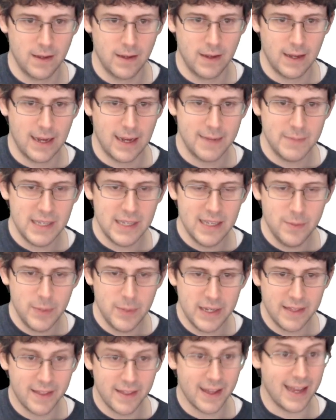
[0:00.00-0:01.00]
I'm
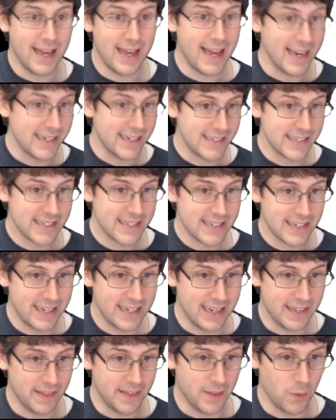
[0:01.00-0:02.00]
keeping the x
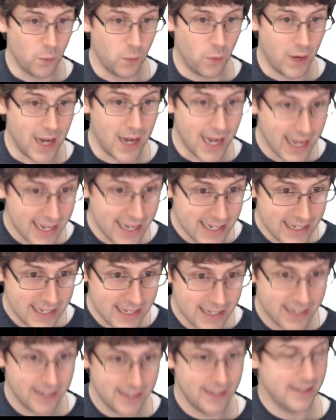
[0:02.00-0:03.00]
and the y
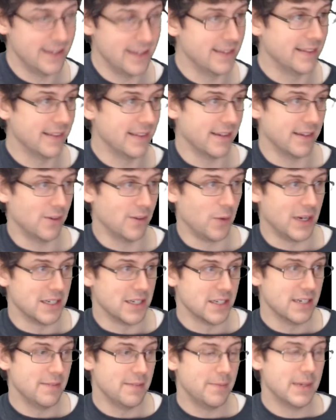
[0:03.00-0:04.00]
in the
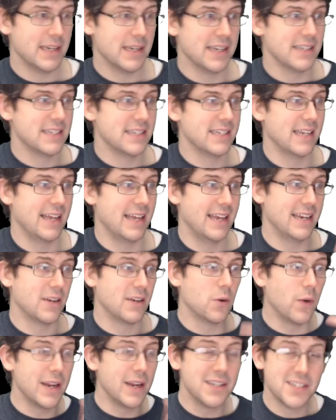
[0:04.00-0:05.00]
equation because an
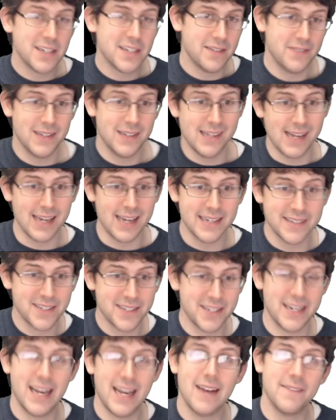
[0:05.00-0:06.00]
equation of a line
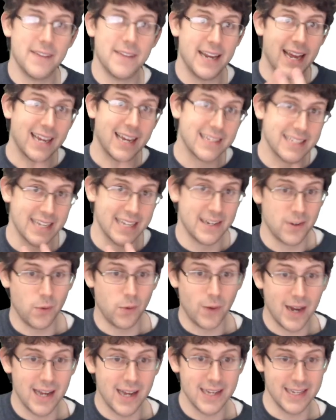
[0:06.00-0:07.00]
should have an x and a
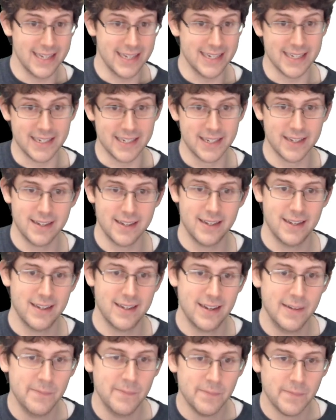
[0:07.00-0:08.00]
y in it.
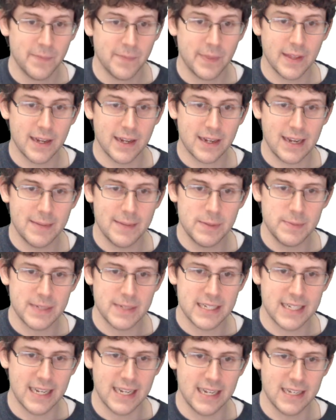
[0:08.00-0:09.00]
A common
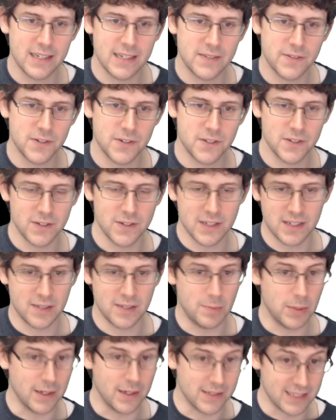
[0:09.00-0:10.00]
mistake is for students to
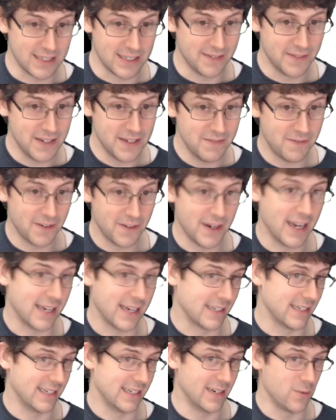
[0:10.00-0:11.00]
plug stuff in for
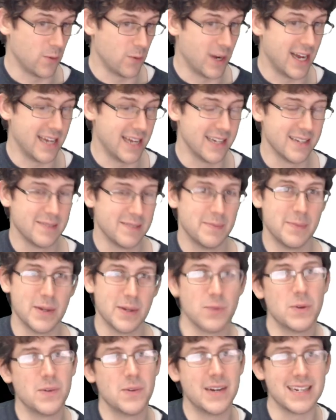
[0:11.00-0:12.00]
x and y,
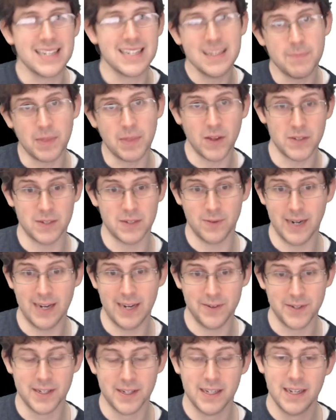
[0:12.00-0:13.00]
but we want to keep those
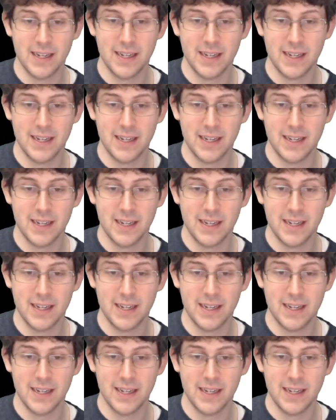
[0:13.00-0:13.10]
around.